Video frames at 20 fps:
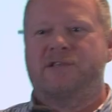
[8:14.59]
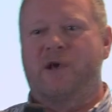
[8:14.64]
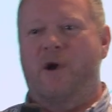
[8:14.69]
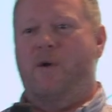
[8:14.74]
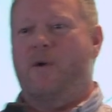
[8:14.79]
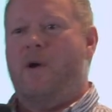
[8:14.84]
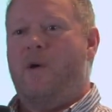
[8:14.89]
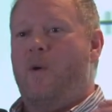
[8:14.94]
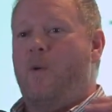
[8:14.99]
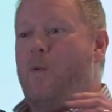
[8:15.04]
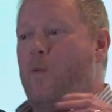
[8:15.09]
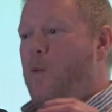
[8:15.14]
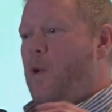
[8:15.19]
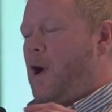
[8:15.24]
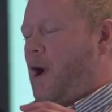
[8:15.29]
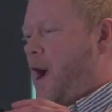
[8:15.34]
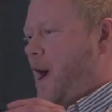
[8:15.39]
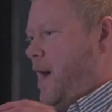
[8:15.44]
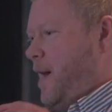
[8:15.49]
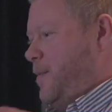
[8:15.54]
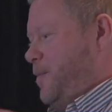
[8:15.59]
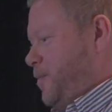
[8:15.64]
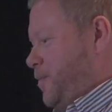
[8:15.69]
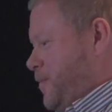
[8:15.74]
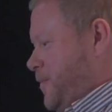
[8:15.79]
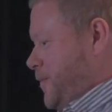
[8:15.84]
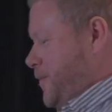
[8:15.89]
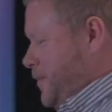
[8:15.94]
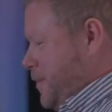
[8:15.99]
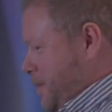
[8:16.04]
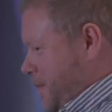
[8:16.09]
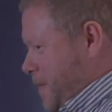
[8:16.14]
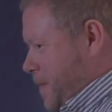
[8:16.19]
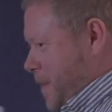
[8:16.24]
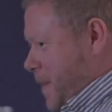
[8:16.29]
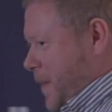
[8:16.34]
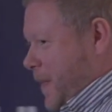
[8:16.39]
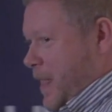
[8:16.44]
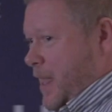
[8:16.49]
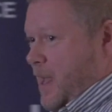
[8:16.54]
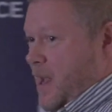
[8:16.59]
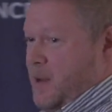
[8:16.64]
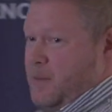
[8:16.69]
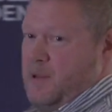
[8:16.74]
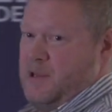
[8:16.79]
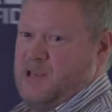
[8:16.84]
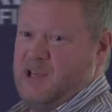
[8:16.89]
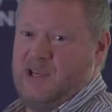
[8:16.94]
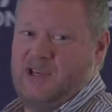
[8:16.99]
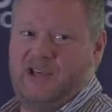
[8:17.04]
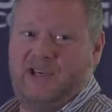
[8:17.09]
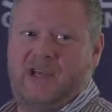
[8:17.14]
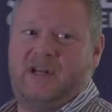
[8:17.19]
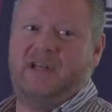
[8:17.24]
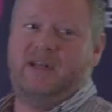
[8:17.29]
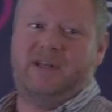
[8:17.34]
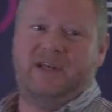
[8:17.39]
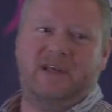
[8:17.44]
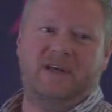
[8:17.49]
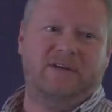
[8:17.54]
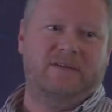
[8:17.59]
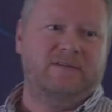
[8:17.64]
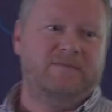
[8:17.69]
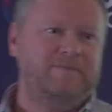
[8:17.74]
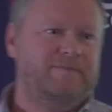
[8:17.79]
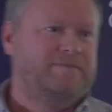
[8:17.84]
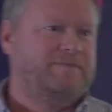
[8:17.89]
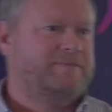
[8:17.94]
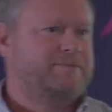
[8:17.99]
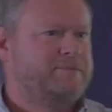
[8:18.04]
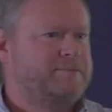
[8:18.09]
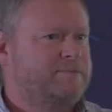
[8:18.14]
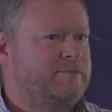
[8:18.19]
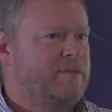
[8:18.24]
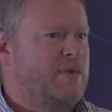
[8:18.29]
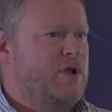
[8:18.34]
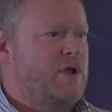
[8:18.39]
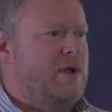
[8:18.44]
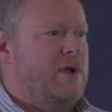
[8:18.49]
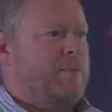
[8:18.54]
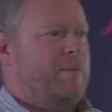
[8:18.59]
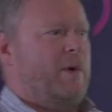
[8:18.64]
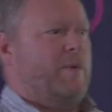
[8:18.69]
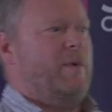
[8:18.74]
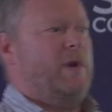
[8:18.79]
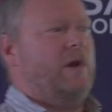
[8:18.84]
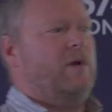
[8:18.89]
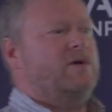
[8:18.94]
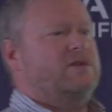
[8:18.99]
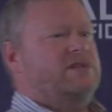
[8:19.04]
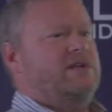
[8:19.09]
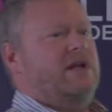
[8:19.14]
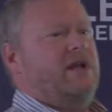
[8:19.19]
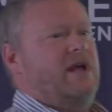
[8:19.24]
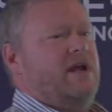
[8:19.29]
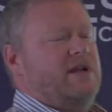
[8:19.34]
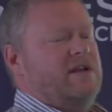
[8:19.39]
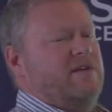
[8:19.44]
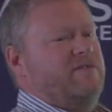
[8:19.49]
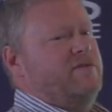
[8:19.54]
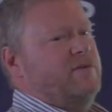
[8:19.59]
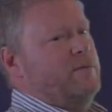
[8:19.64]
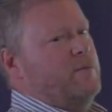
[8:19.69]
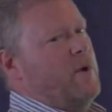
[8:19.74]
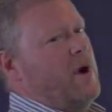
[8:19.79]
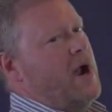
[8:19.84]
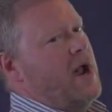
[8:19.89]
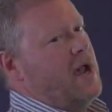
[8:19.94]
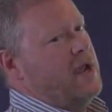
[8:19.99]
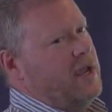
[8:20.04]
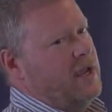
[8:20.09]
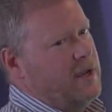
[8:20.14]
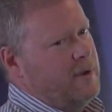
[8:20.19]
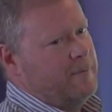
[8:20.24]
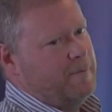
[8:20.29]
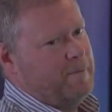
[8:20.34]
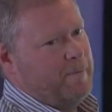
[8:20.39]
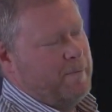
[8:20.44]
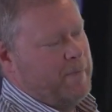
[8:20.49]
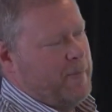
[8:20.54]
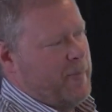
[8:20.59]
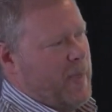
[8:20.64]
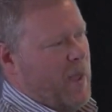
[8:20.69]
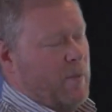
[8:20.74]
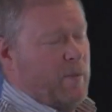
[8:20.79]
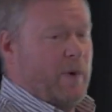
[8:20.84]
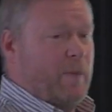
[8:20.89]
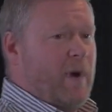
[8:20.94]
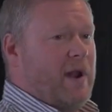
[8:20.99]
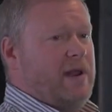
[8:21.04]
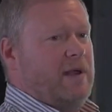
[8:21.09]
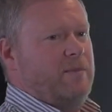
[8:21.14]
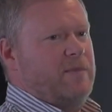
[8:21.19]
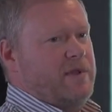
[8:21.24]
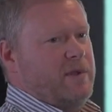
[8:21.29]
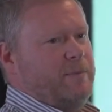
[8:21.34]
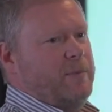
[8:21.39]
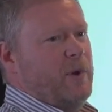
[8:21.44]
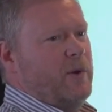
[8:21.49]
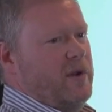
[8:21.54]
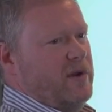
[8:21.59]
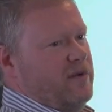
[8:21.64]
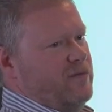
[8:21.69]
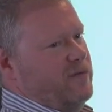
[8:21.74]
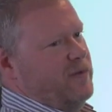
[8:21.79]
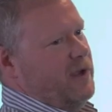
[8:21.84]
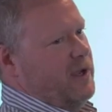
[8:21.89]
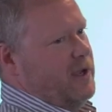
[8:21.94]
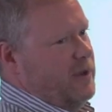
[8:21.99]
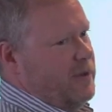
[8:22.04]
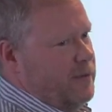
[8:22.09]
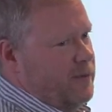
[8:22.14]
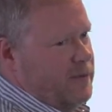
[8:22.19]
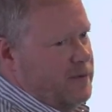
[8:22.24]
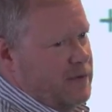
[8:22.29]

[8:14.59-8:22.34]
So, and it was a shitty deal. But we looked at it a different way, and we went in with a point of view,